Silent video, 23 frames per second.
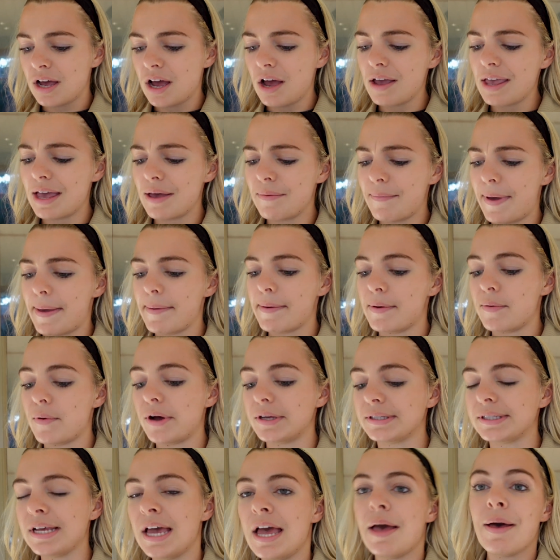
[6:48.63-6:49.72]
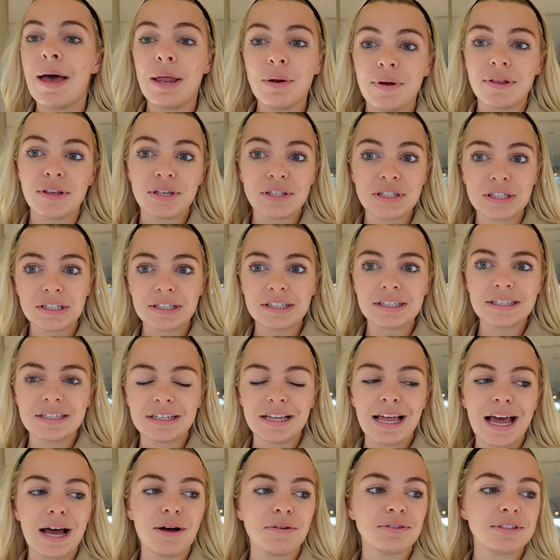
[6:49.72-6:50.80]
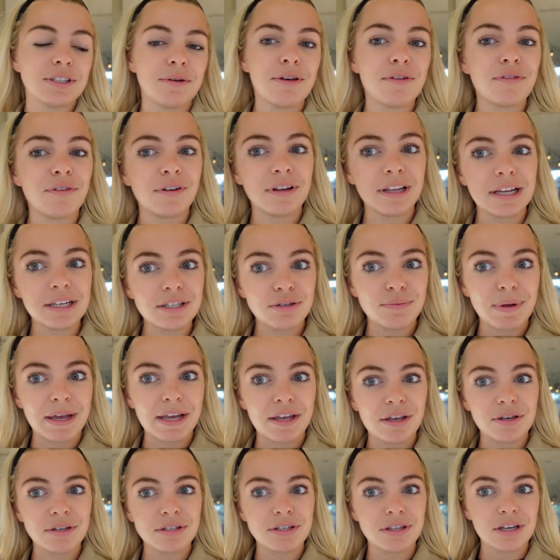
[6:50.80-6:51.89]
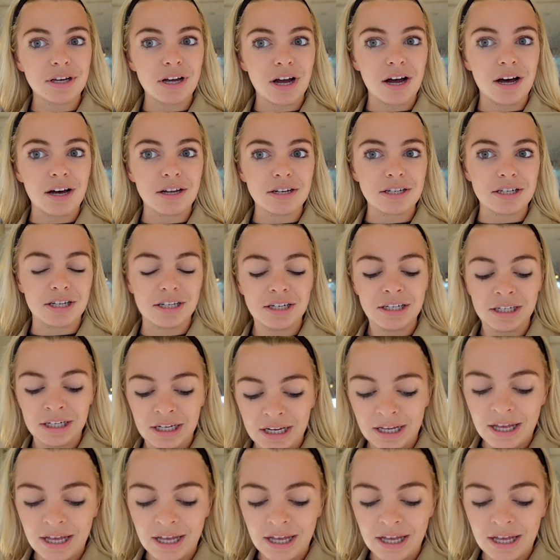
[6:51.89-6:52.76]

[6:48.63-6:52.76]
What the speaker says: Oh yeah, maybe it was. Anyway, the sun's still out, so we thought let's make use of the garden.